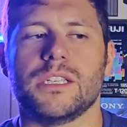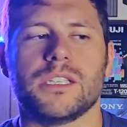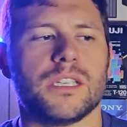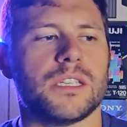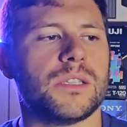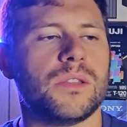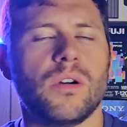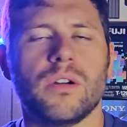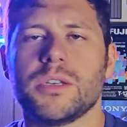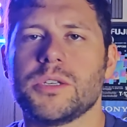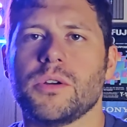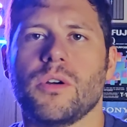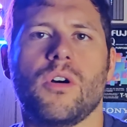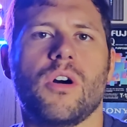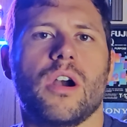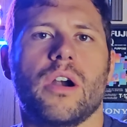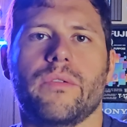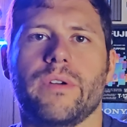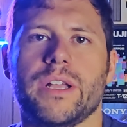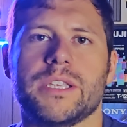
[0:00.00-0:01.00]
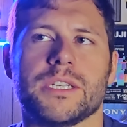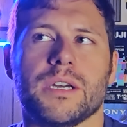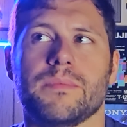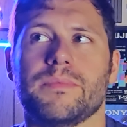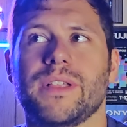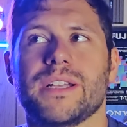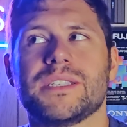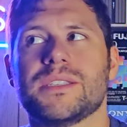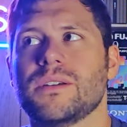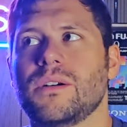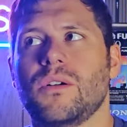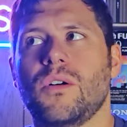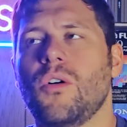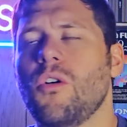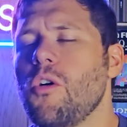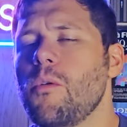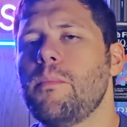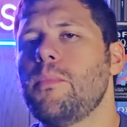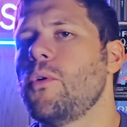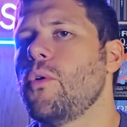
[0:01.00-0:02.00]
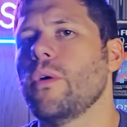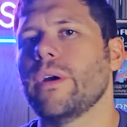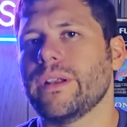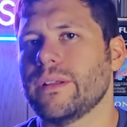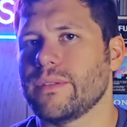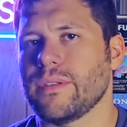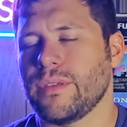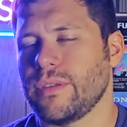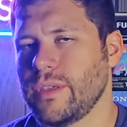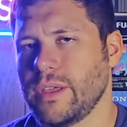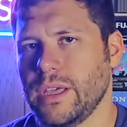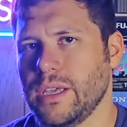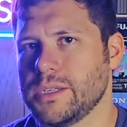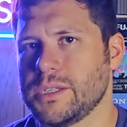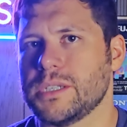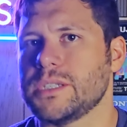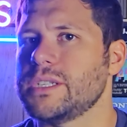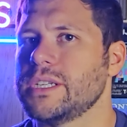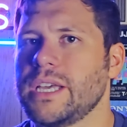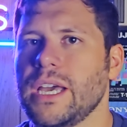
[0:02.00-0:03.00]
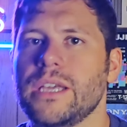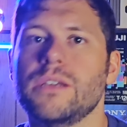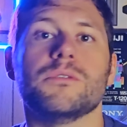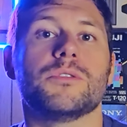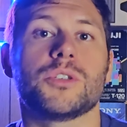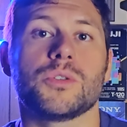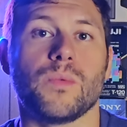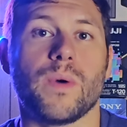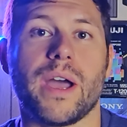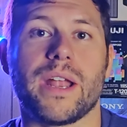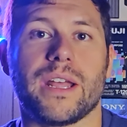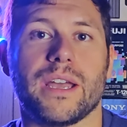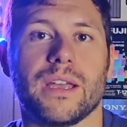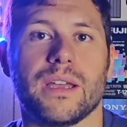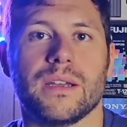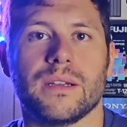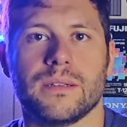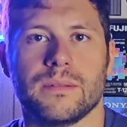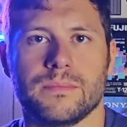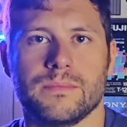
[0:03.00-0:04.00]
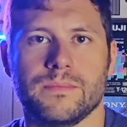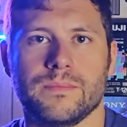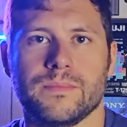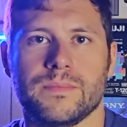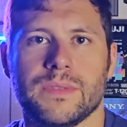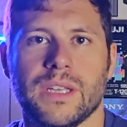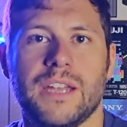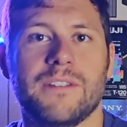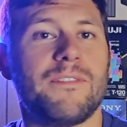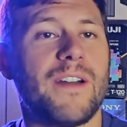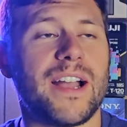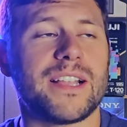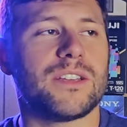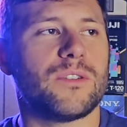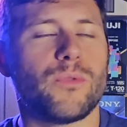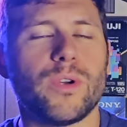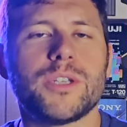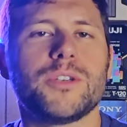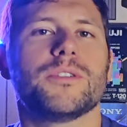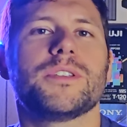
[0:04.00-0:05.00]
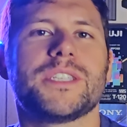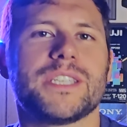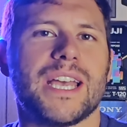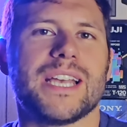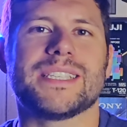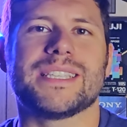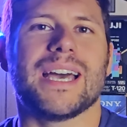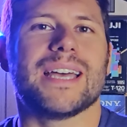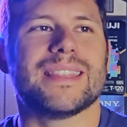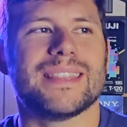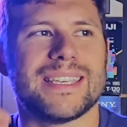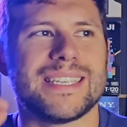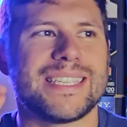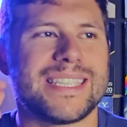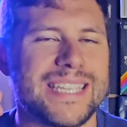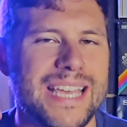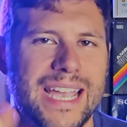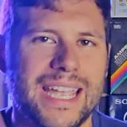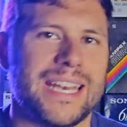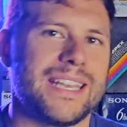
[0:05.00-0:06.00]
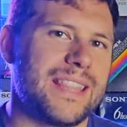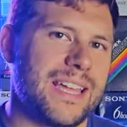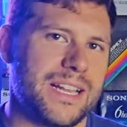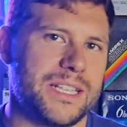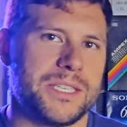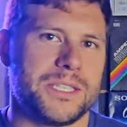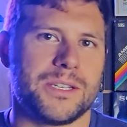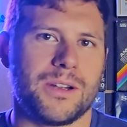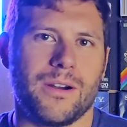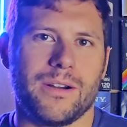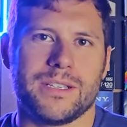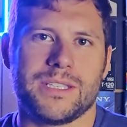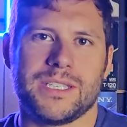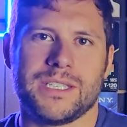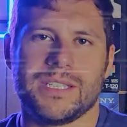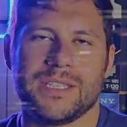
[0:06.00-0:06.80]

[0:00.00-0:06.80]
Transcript: As long as your heart rate's up, that's the whole point of the thing, is just to get you sweating. In fact, Richard says that the second that it starts.